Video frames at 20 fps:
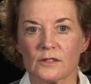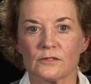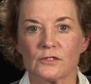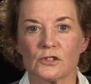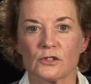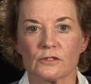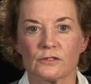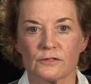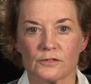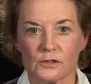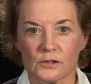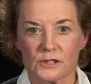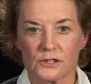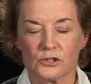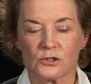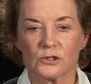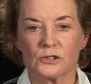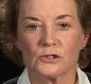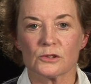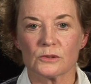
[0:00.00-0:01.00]
of your
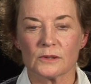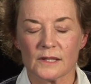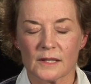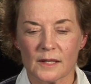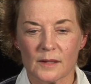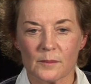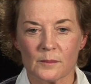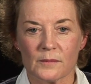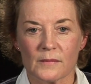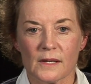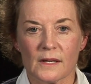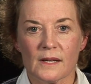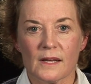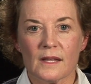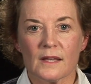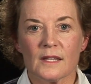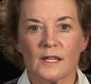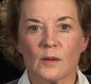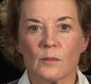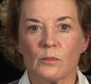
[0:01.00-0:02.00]
foot or your limb.
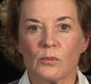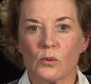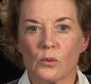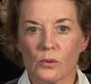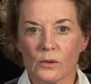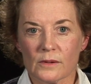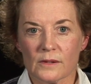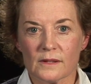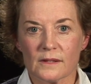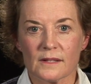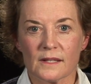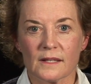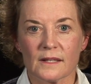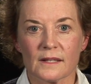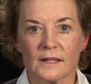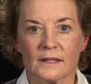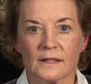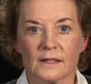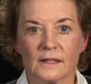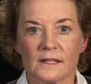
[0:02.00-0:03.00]
The important
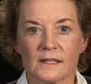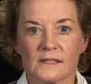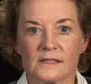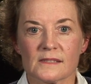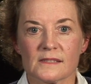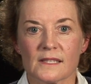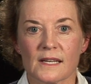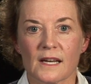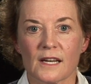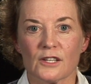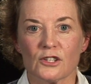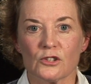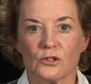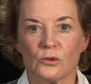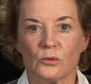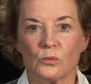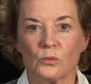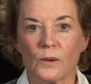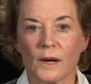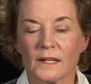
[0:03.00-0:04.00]
thing is that
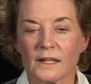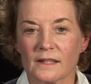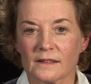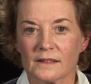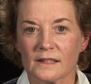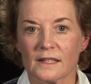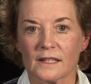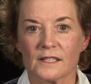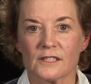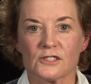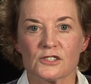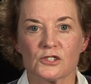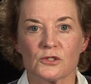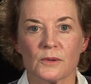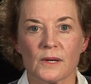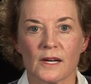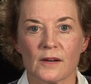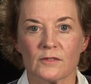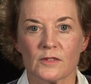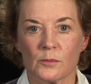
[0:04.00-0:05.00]
you recognize you
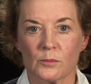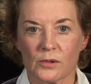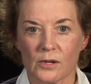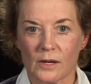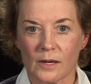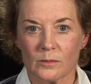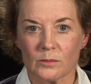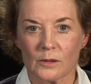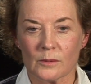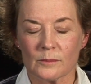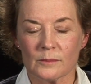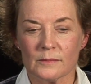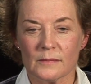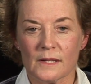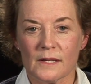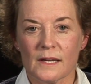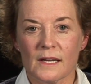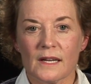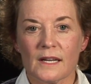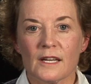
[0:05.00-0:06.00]
have the problem.
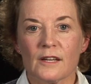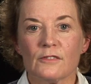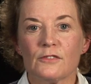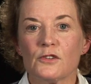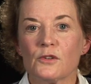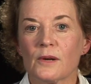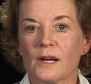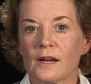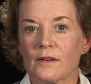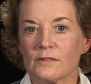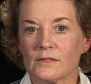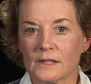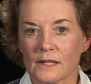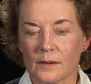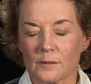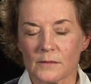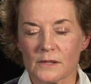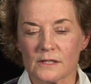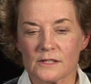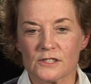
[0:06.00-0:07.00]
If you have
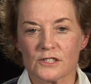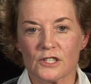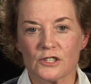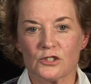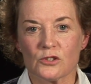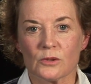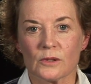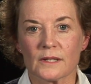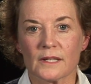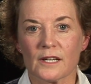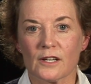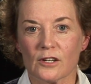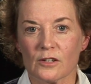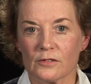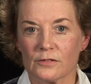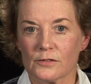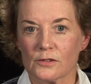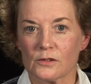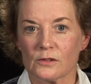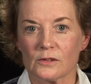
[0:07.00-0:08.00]
numbness, to do a
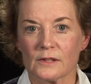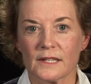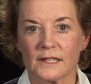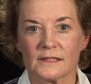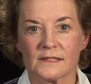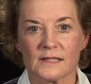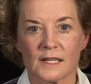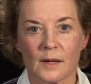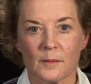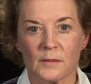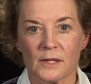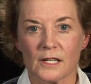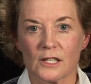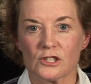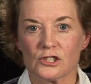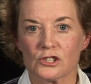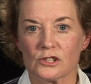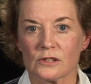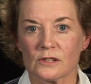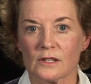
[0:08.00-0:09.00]
careful
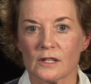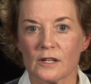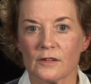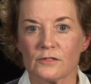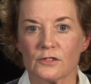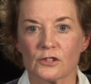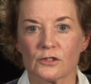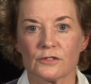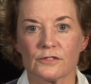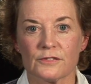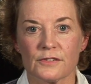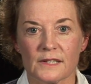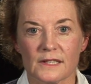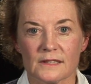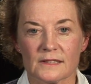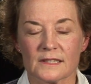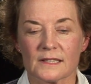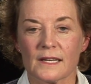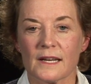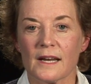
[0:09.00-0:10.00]
examination of your
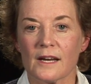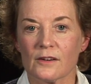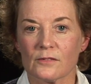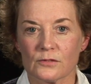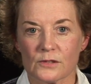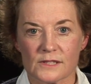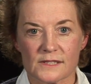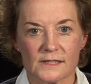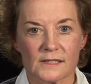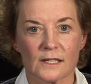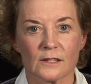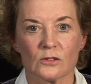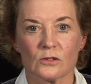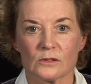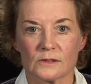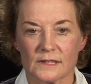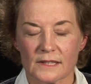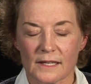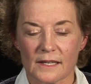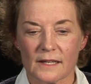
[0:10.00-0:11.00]
feet every
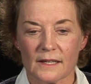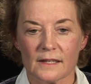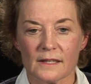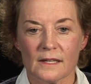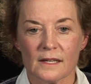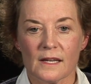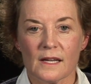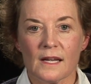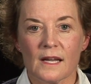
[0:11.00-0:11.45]
single day.